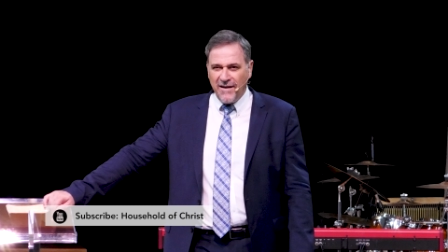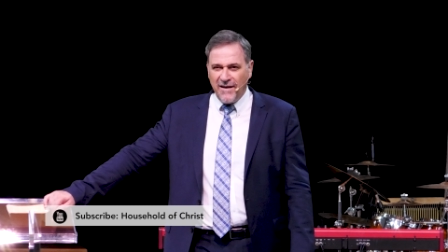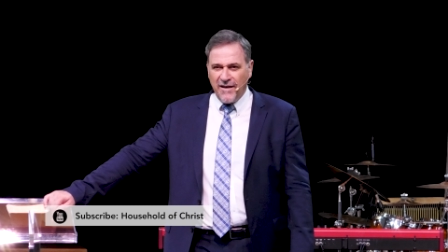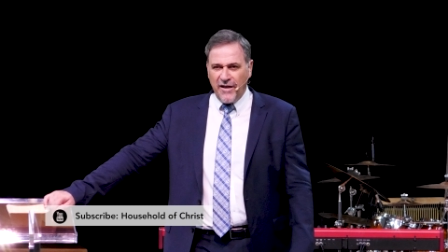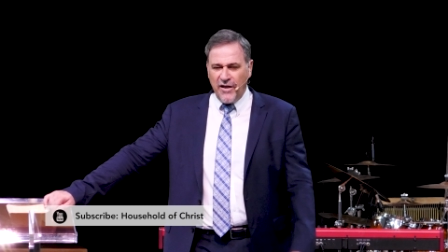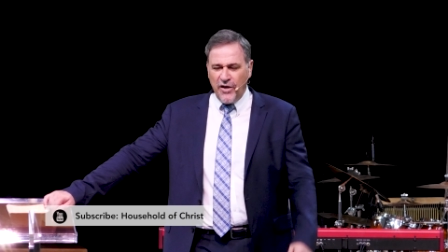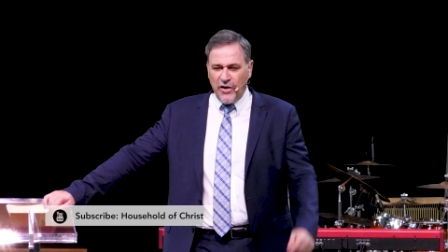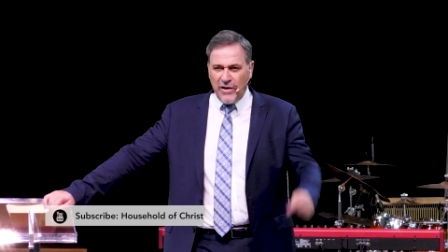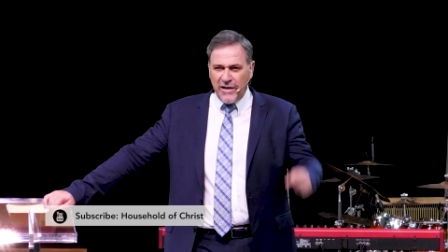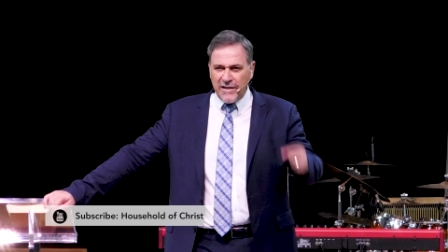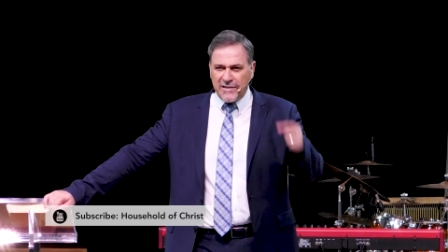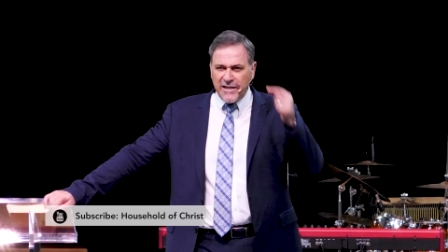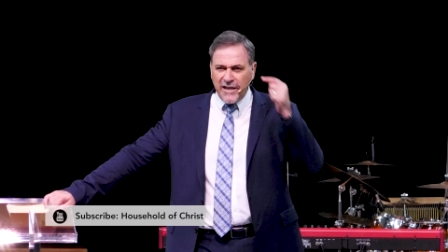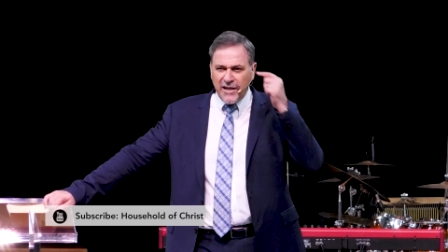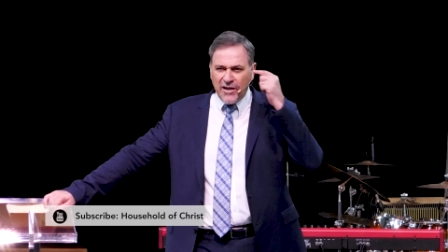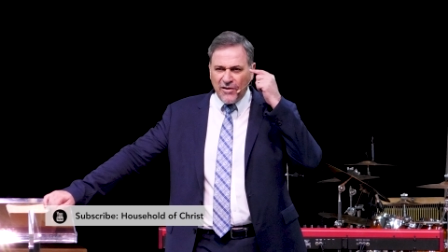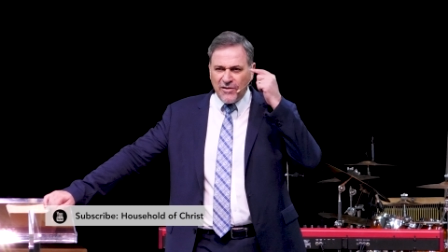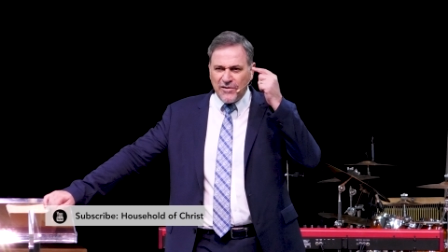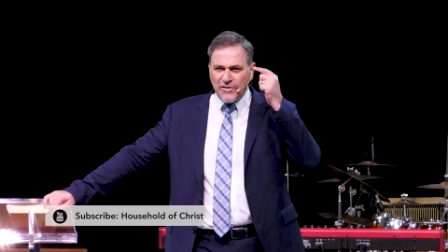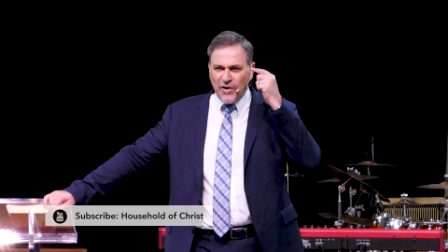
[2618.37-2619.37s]
Are you going to take
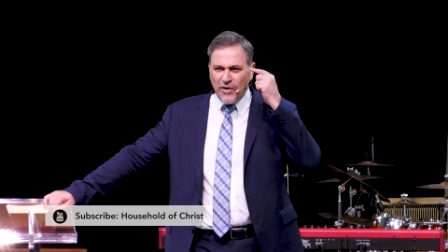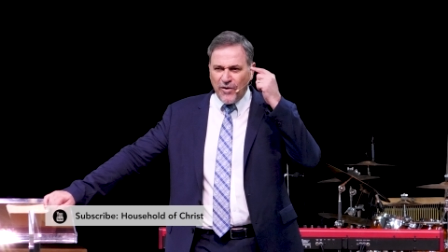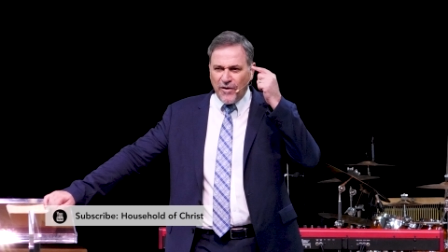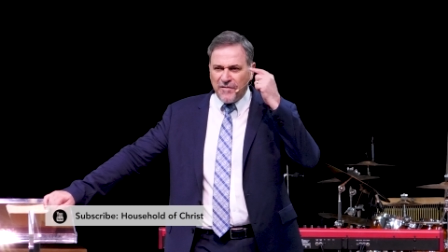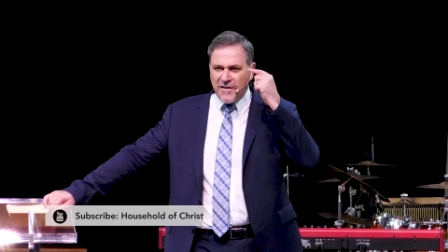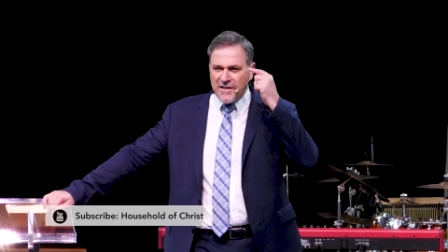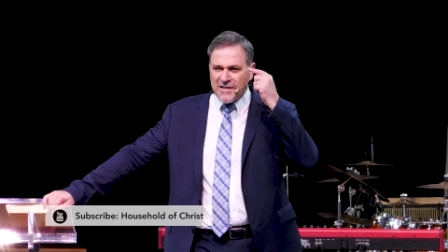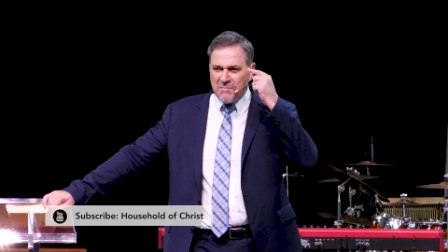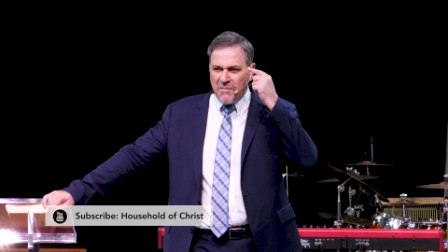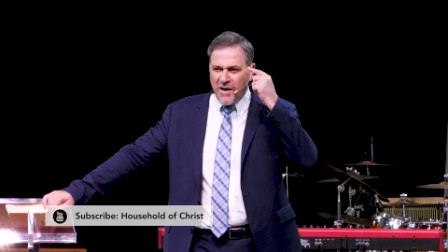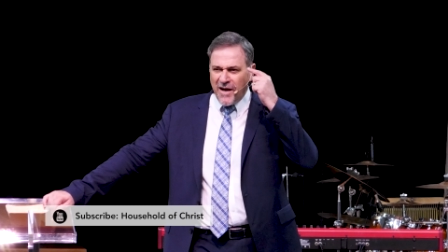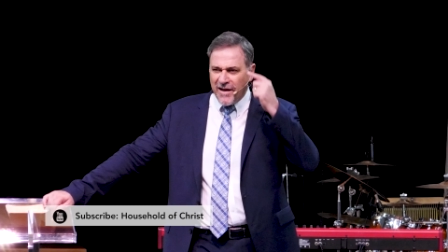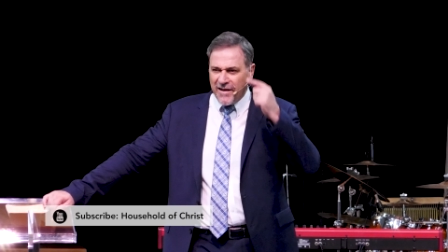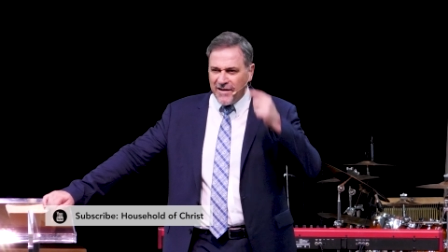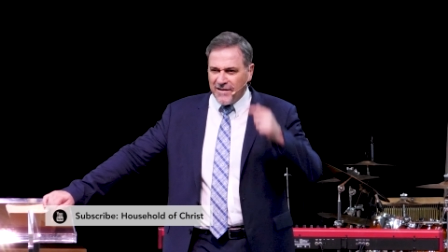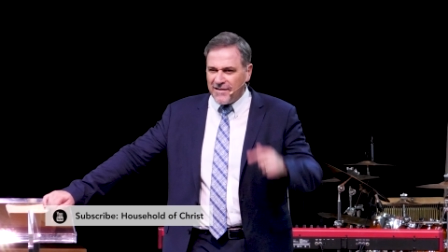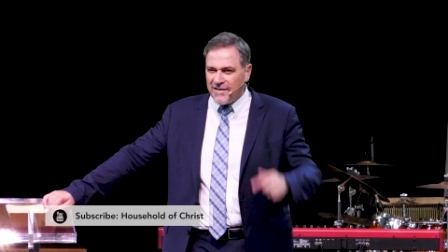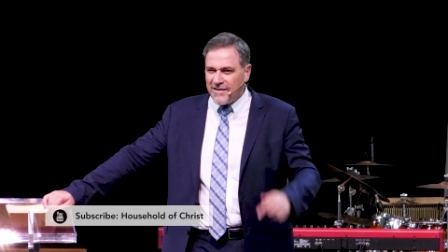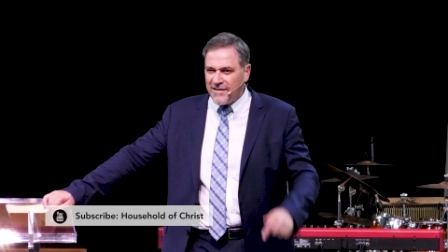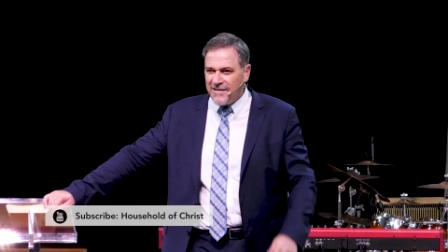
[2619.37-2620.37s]
control of this mind?